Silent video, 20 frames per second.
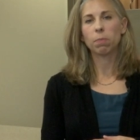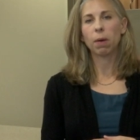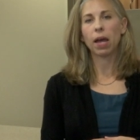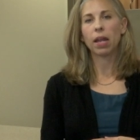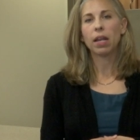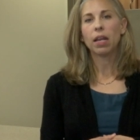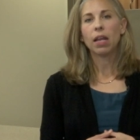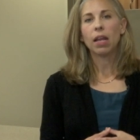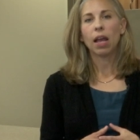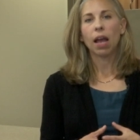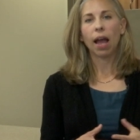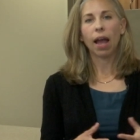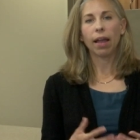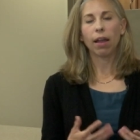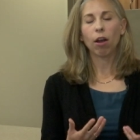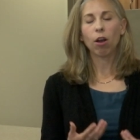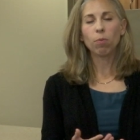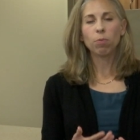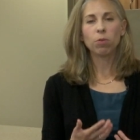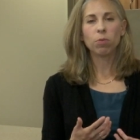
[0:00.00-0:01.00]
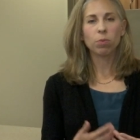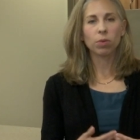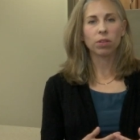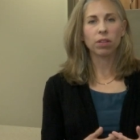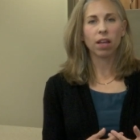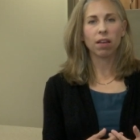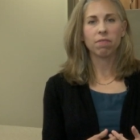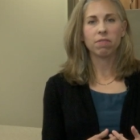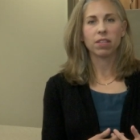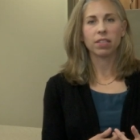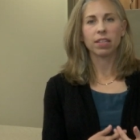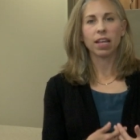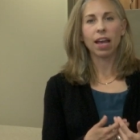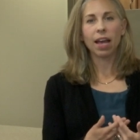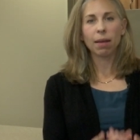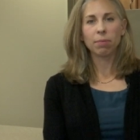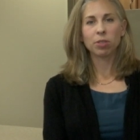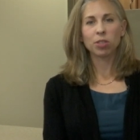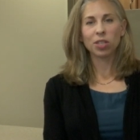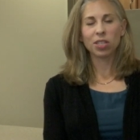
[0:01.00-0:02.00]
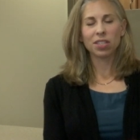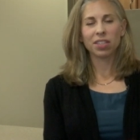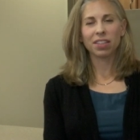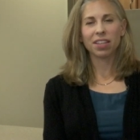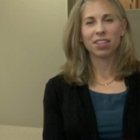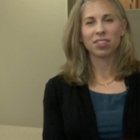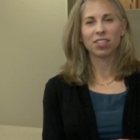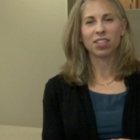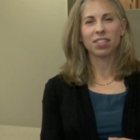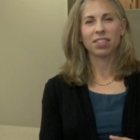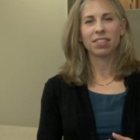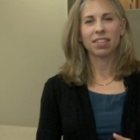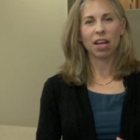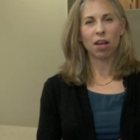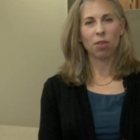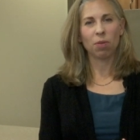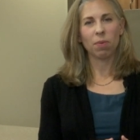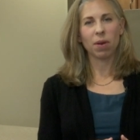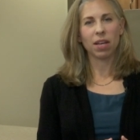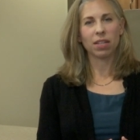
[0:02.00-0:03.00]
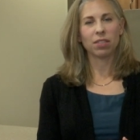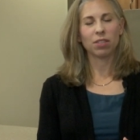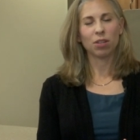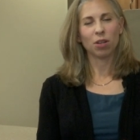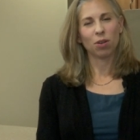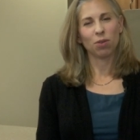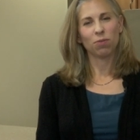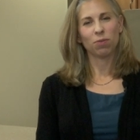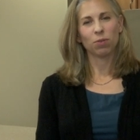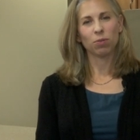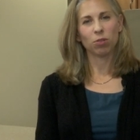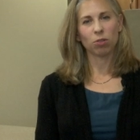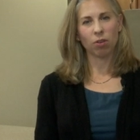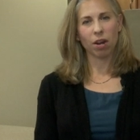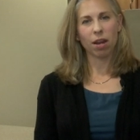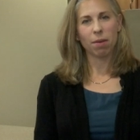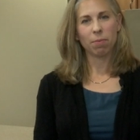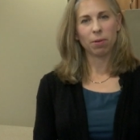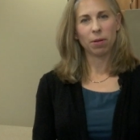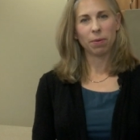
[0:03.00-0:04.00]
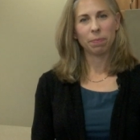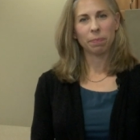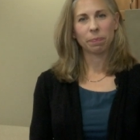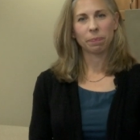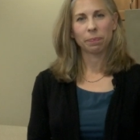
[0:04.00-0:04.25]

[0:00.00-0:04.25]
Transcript: But I hope you will love this absolutely delicious Southwest Tofu Scramble.